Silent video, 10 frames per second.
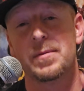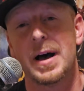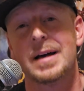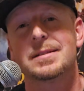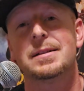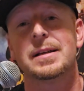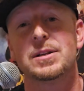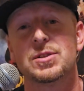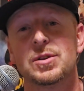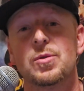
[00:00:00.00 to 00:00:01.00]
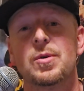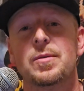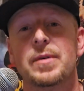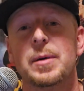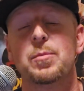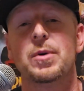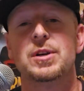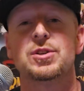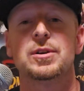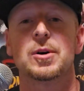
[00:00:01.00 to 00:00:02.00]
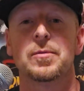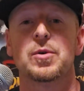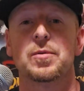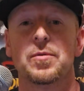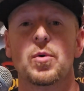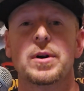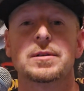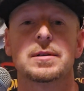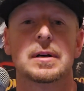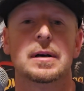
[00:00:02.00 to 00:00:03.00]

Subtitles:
oscillation or a vibration of your voice.